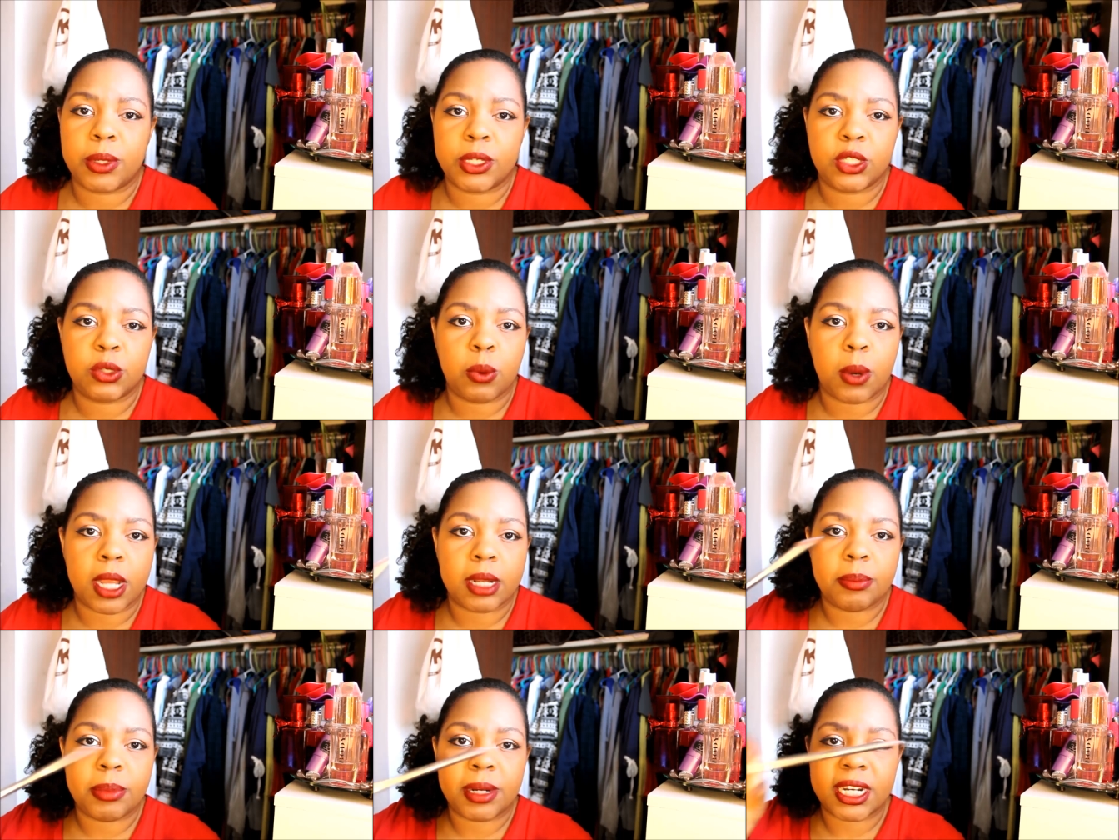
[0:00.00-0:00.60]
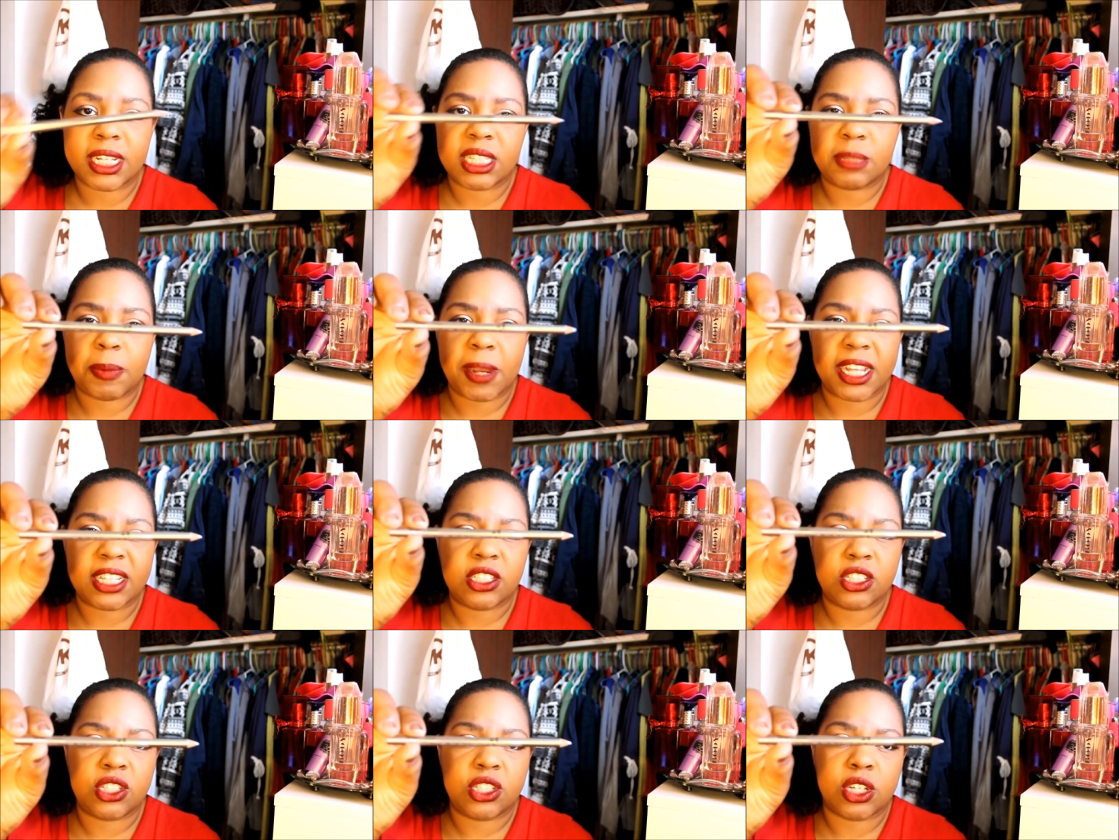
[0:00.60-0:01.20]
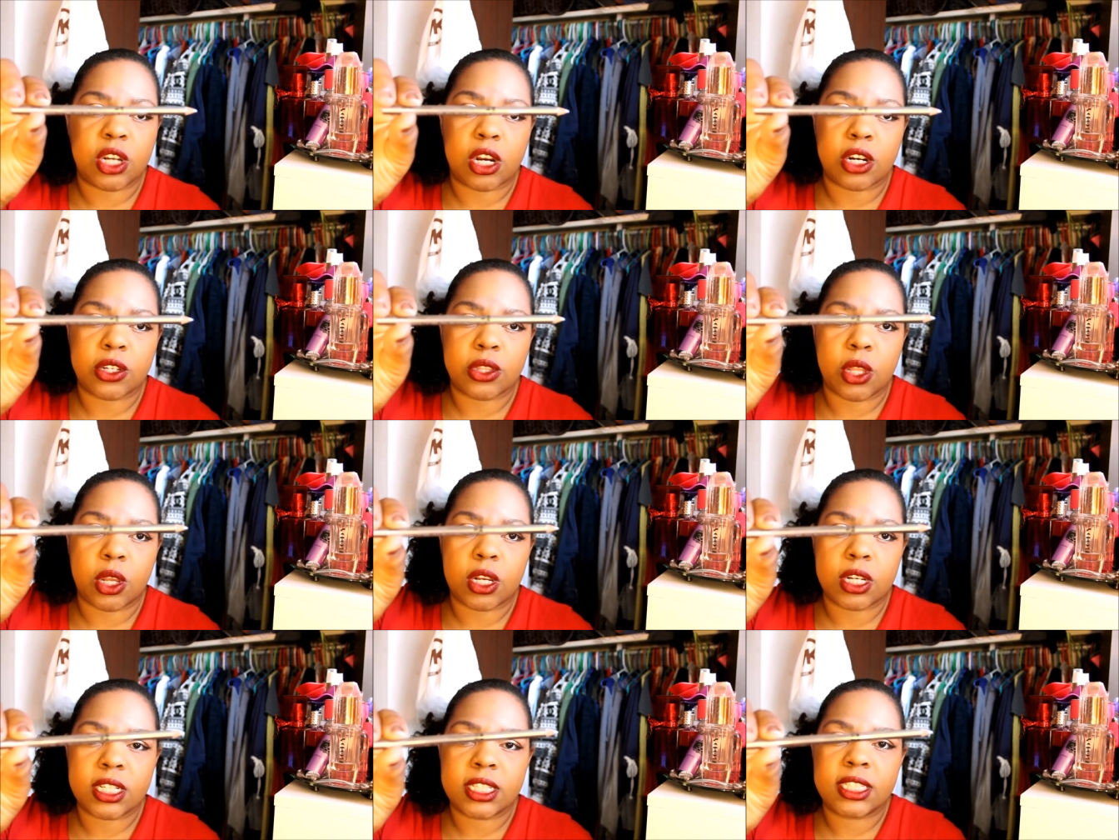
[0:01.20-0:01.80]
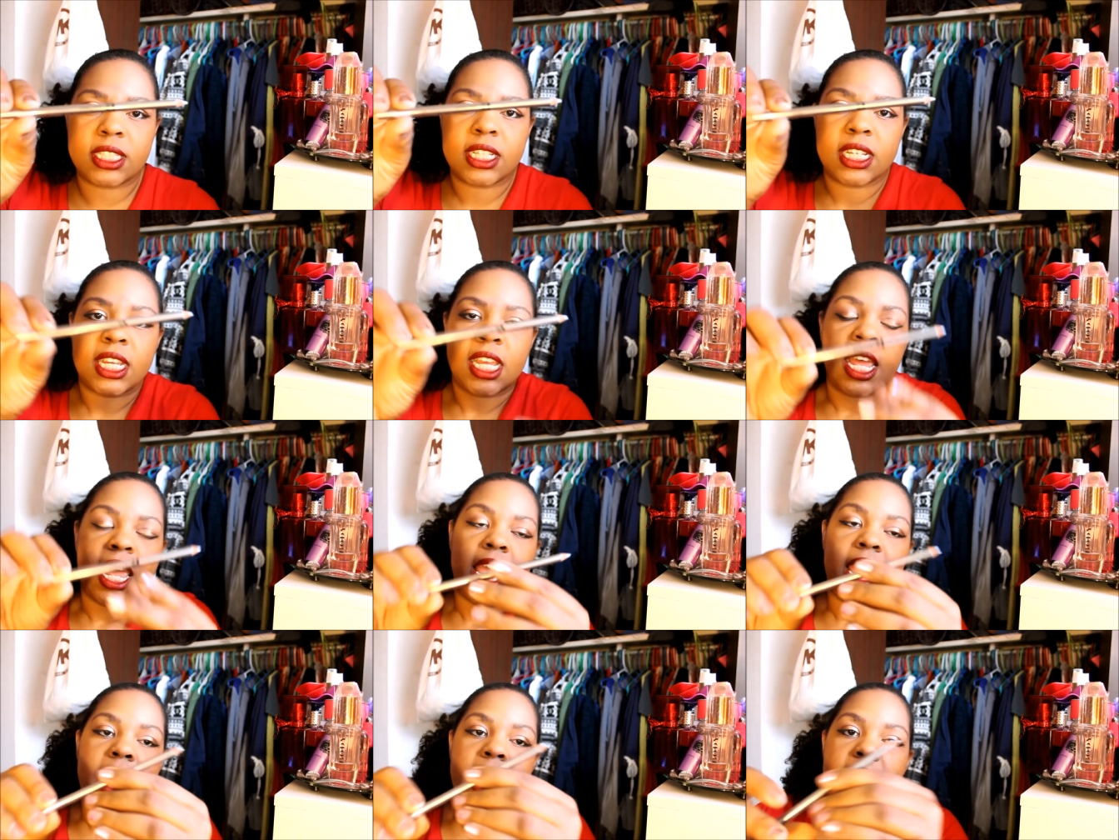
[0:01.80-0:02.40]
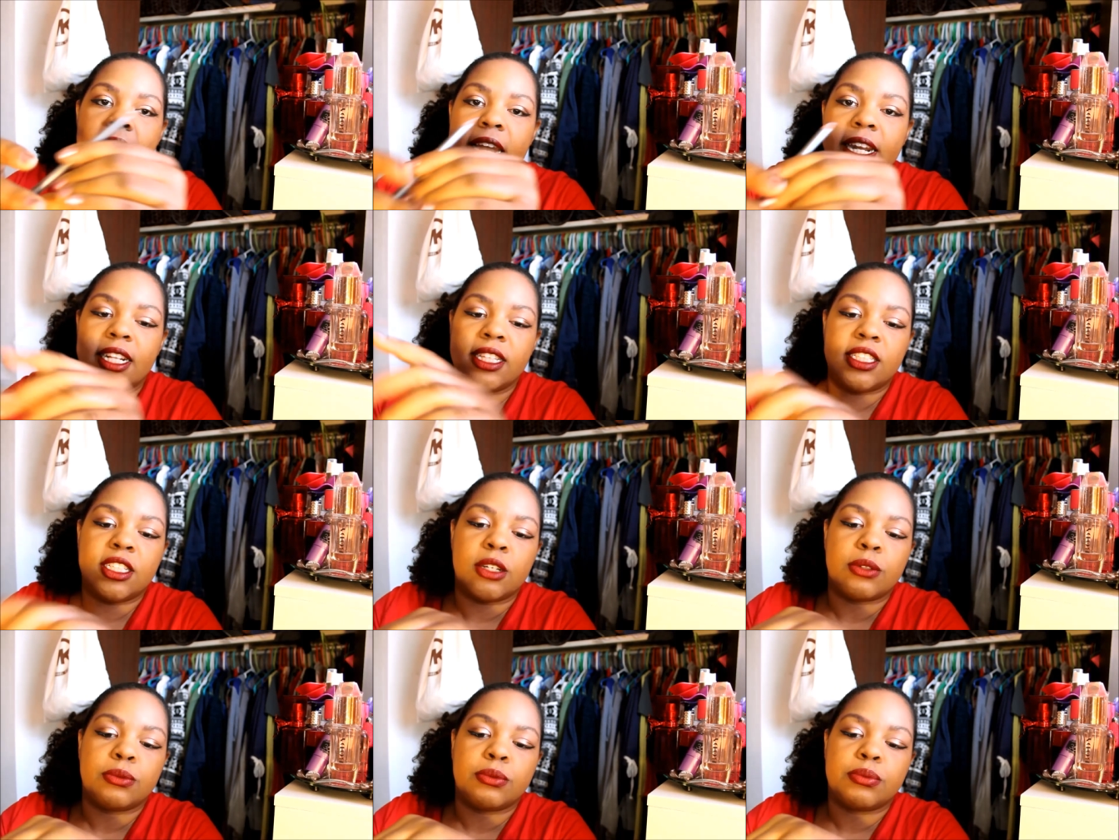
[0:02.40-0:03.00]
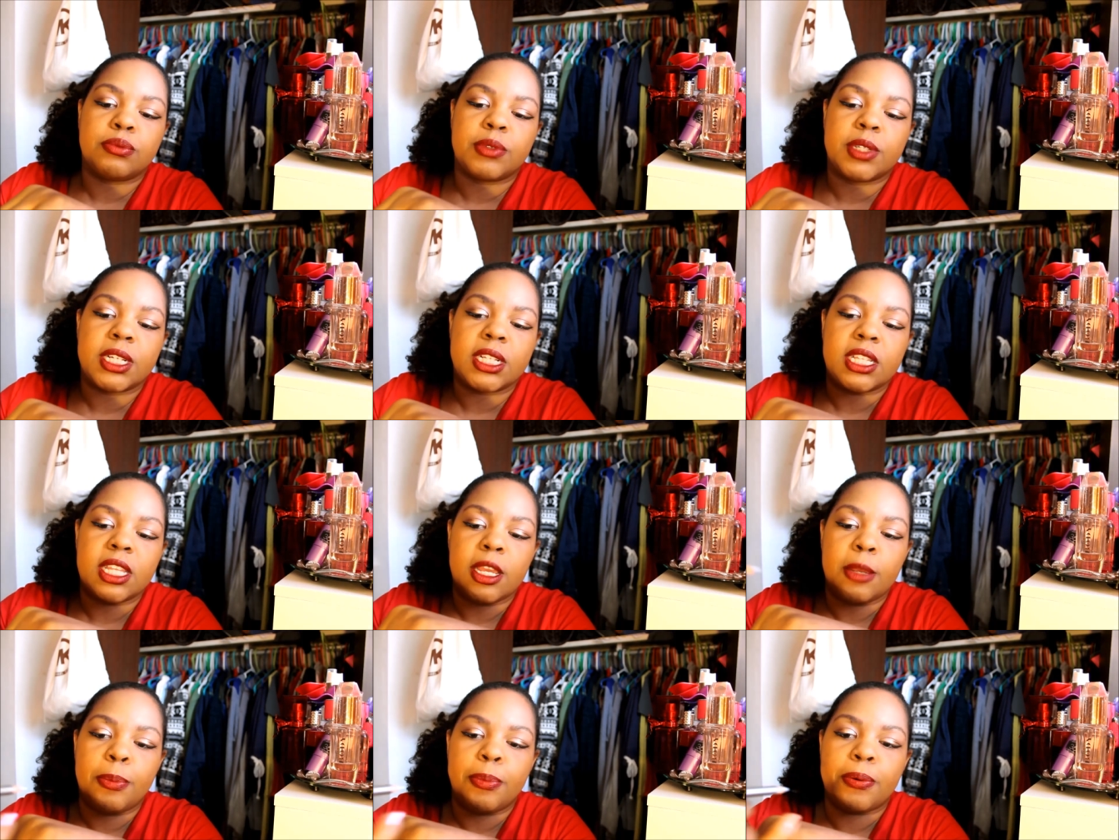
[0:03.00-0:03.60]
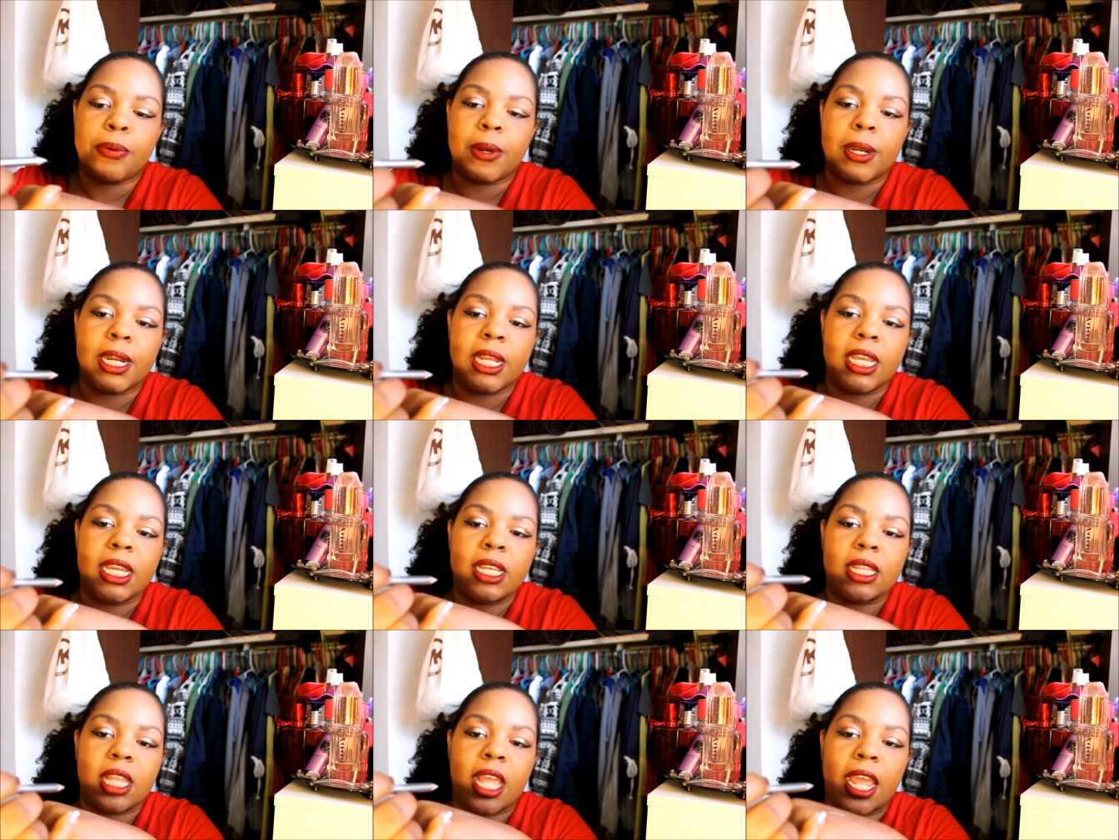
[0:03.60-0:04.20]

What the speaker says: which one, but it's by Starlooks. And it's a really pretty,